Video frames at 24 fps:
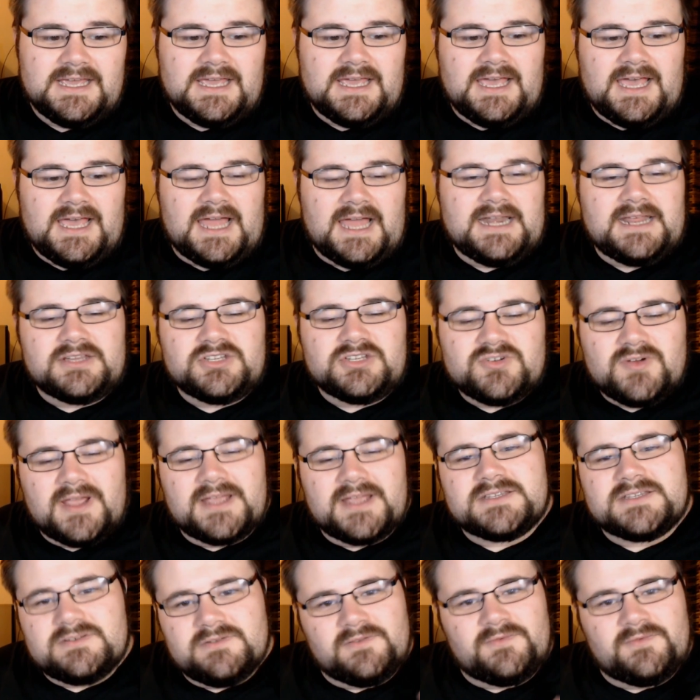And I
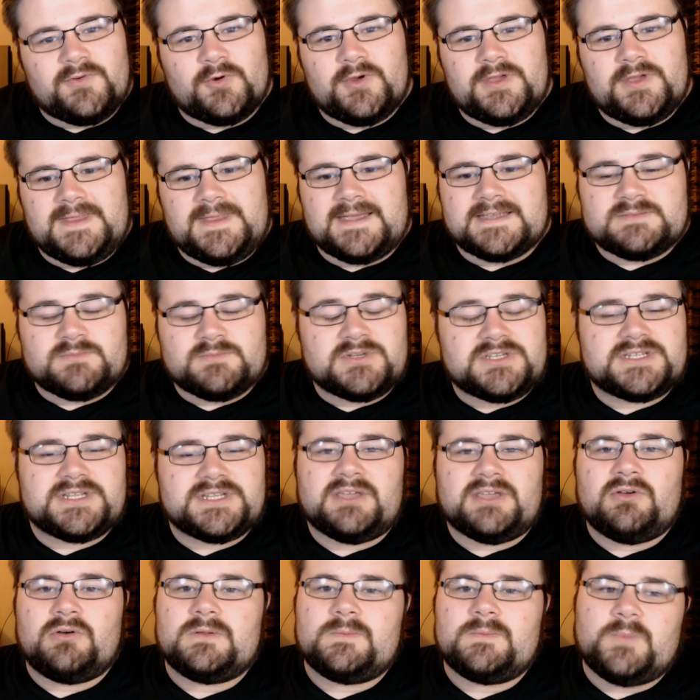tried to avoid that as much as I
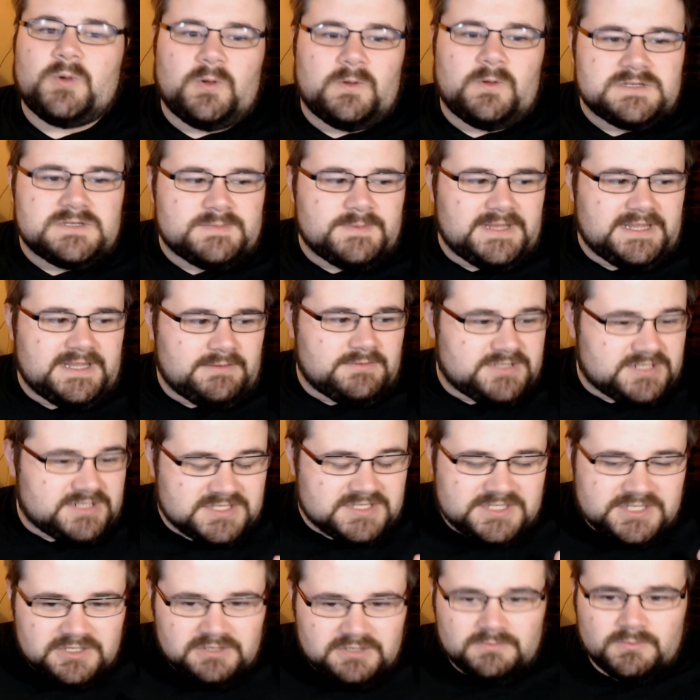could, but ultimately it was
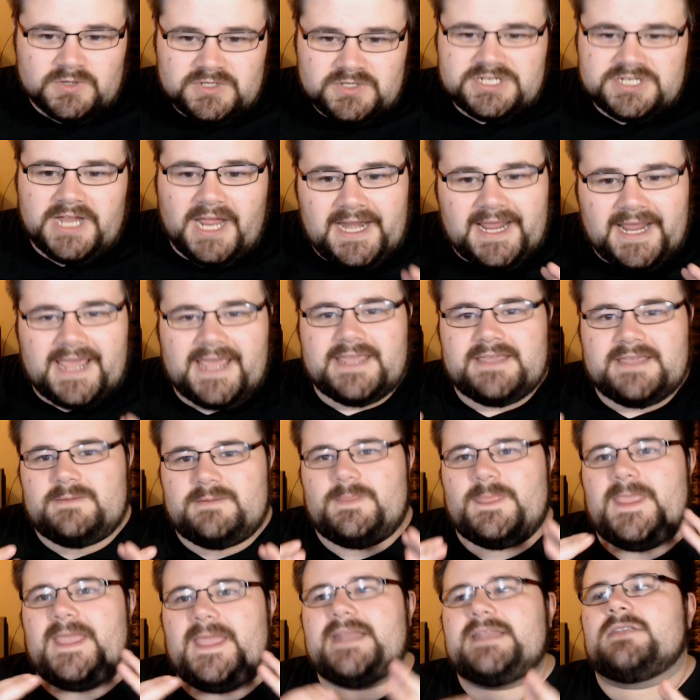just too much, and I
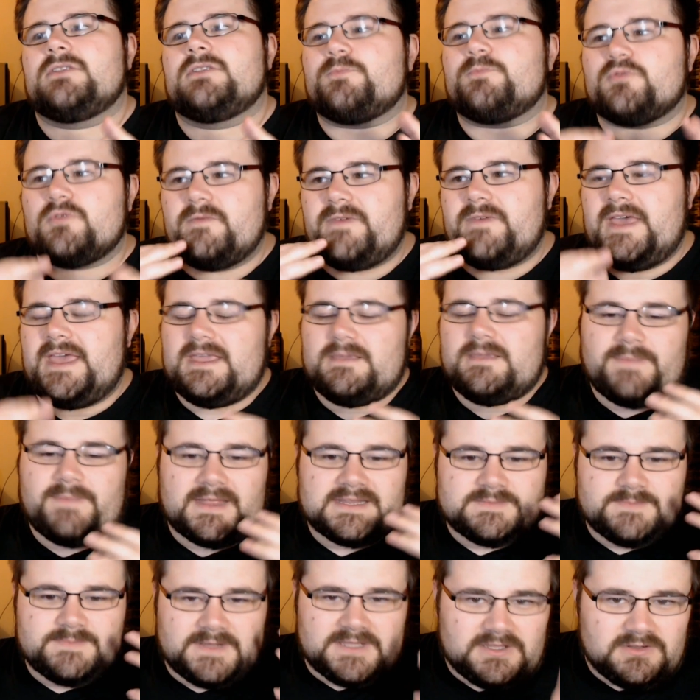ended up reverting
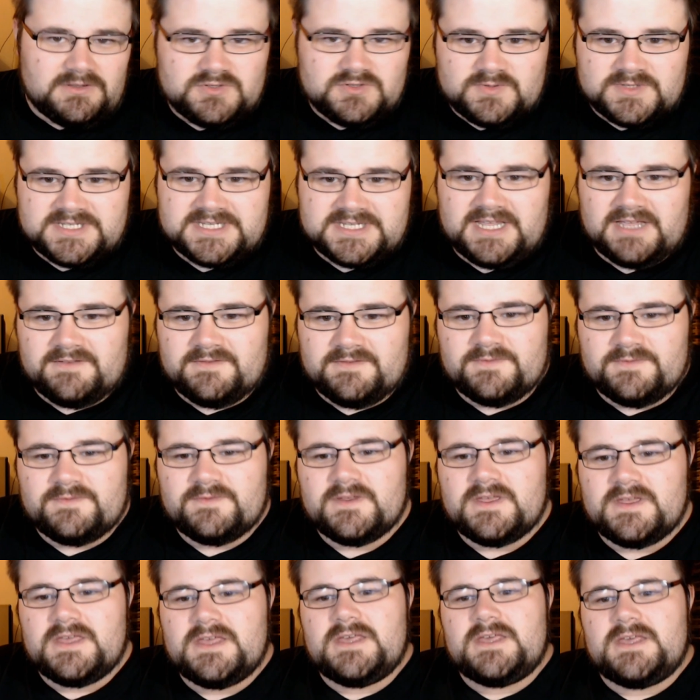back to my usual self
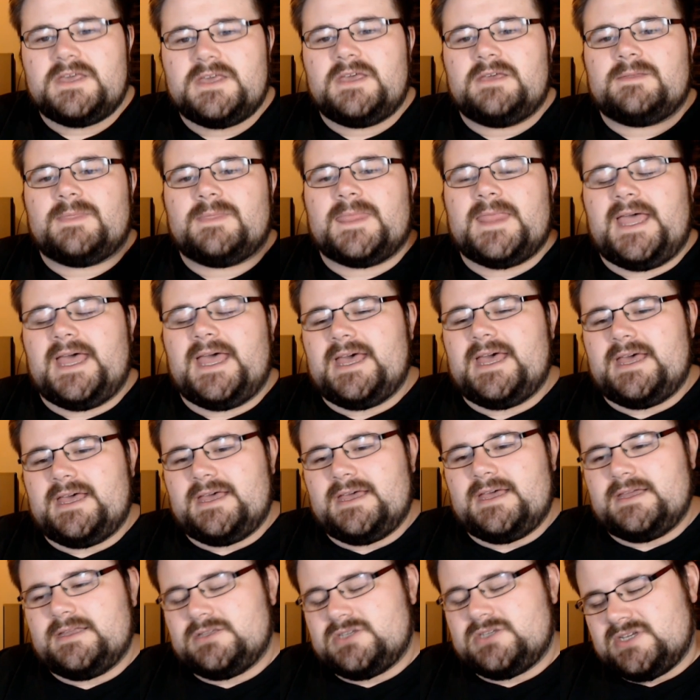
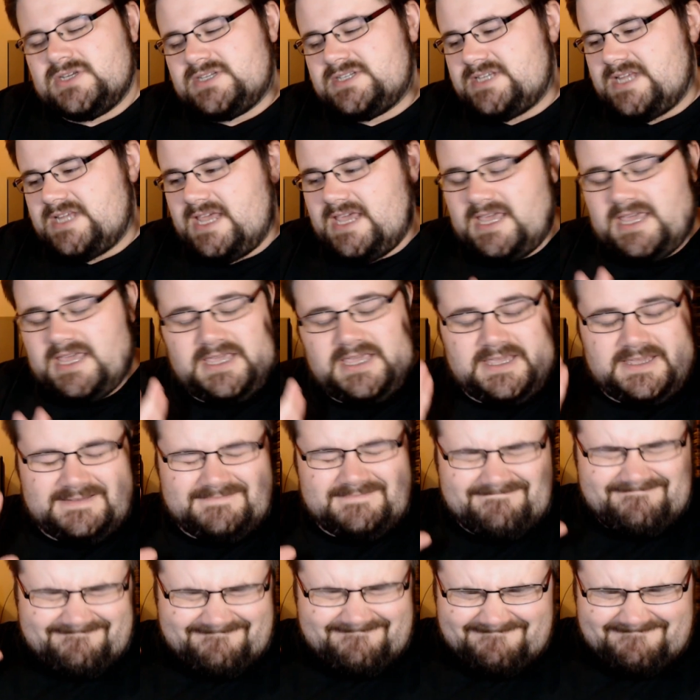and just saying,
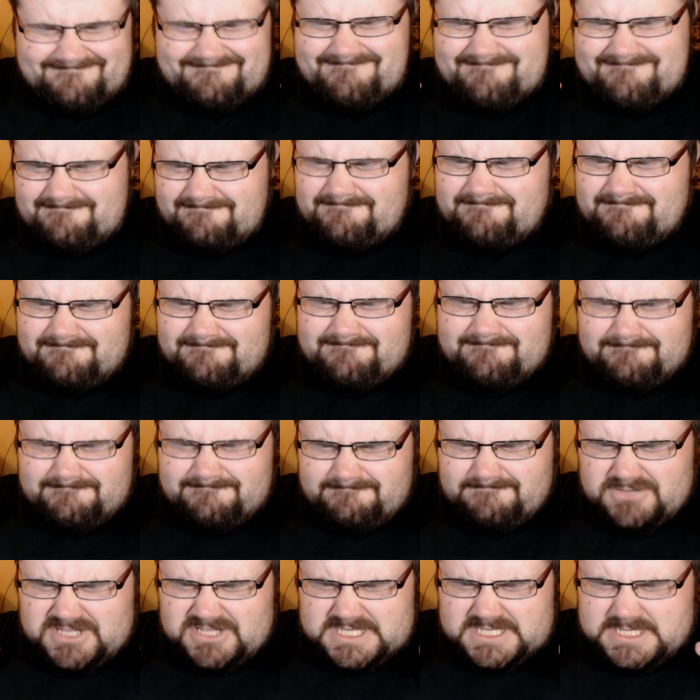
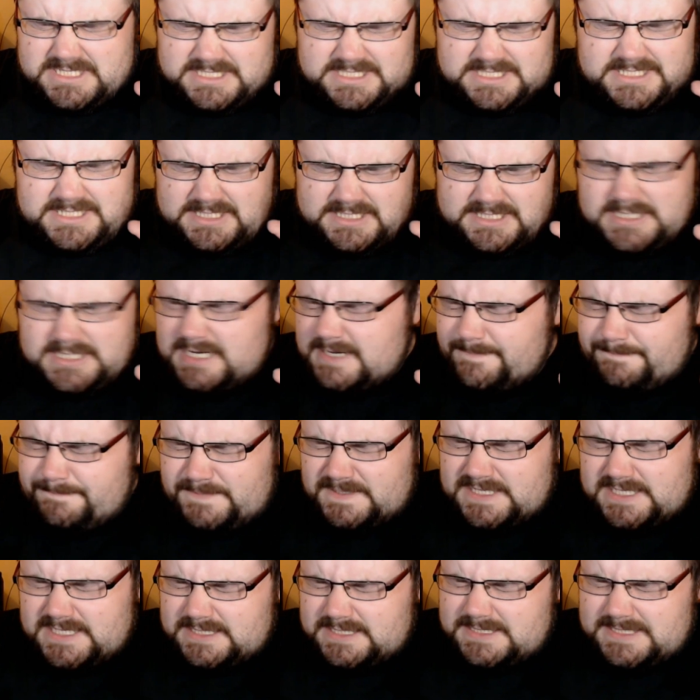but this didn't
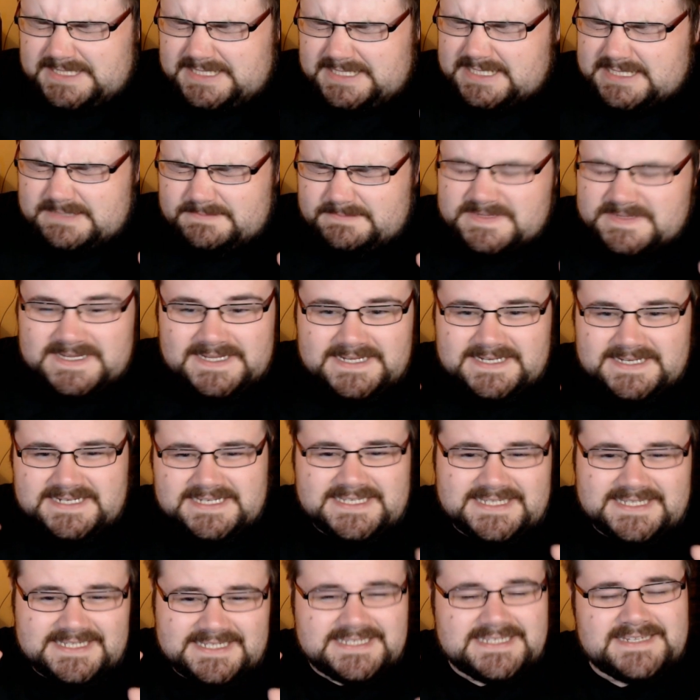happen in the anime, and
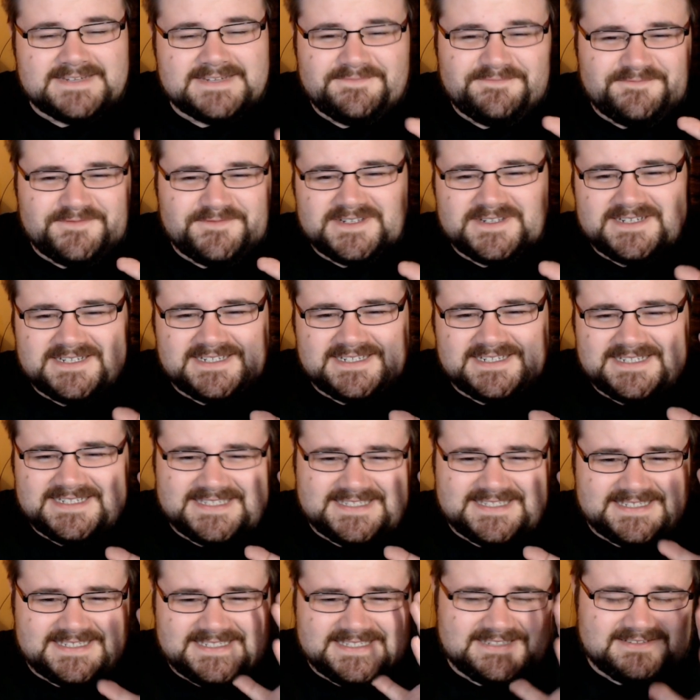this is different, and
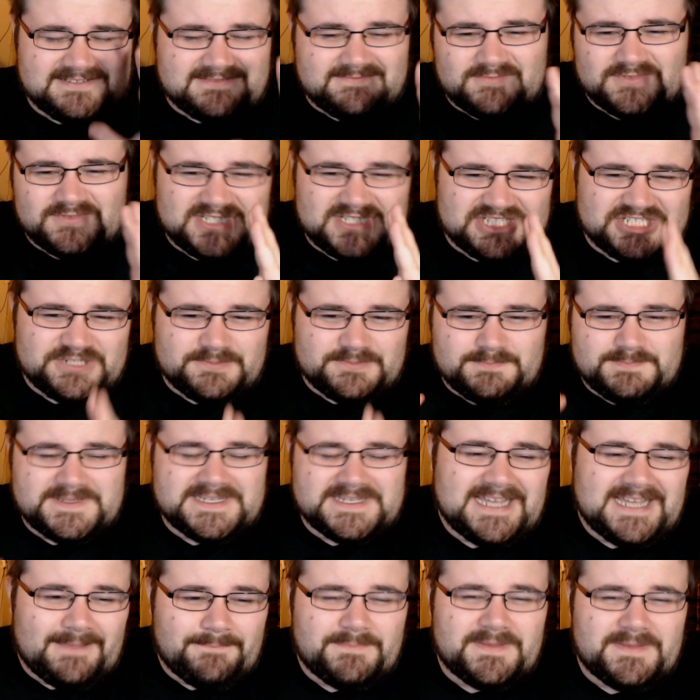this is not what should
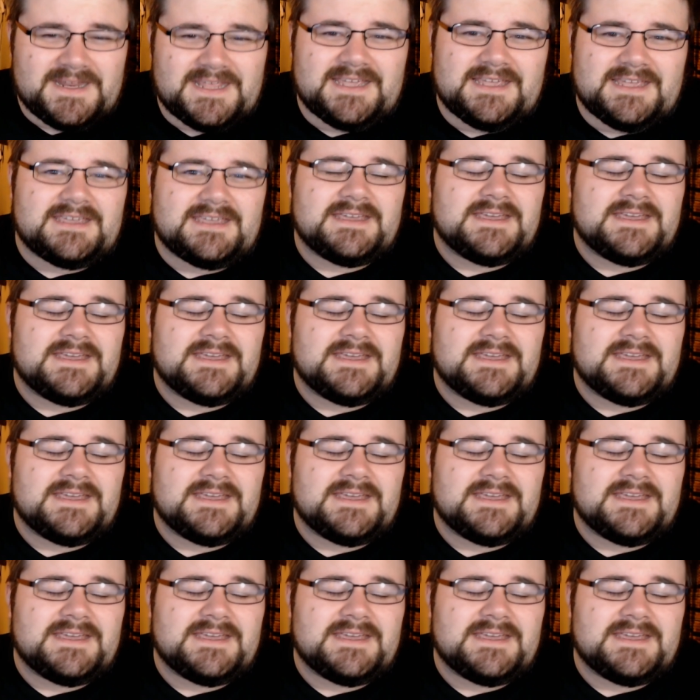be happening.